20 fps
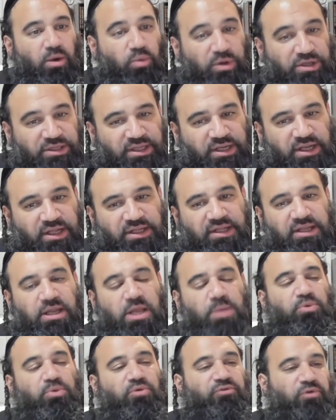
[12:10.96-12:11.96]
We did it in
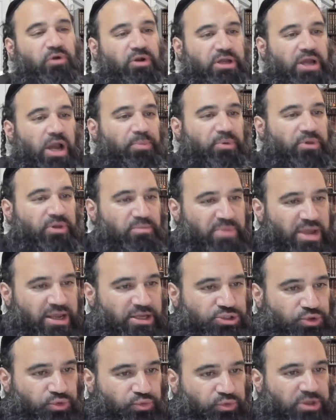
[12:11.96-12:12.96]
Hebrew for a couple of
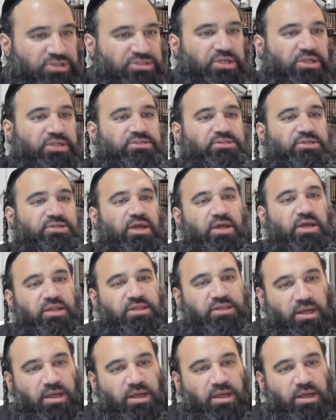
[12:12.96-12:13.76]
major reasons.